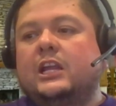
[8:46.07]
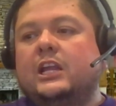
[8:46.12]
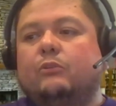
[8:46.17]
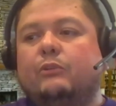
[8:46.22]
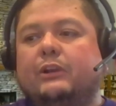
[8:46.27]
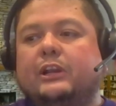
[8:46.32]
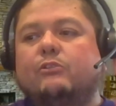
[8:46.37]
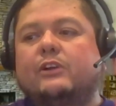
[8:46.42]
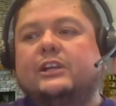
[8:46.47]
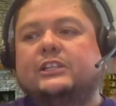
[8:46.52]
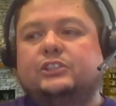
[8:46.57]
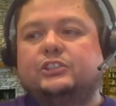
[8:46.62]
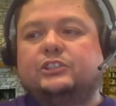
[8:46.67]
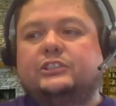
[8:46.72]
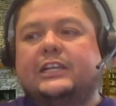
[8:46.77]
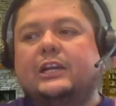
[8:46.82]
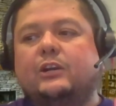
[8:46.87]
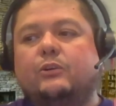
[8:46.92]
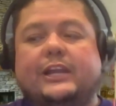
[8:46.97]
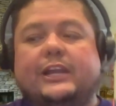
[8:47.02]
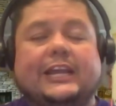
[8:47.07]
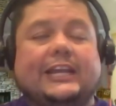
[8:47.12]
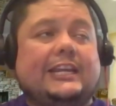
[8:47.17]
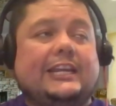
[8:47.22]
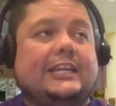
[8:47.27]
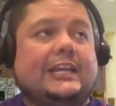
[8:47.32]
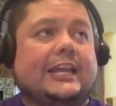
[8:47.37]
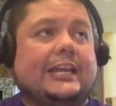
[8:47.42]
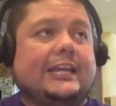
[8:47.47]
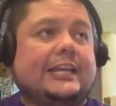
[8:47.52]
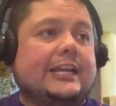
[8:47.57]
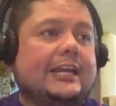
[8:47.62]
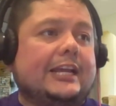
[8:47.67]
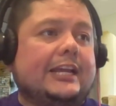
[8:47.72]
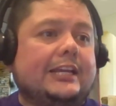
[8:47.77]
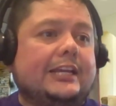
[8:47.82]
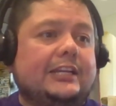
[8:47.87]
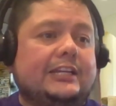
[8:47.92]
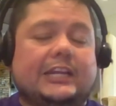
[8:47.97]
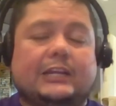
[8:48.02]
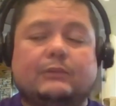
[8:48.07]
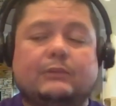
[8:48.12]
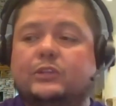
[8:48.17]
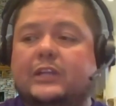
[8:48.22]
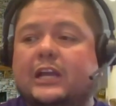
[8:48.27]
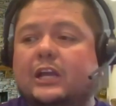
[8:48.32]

request to shadow any AI-enabled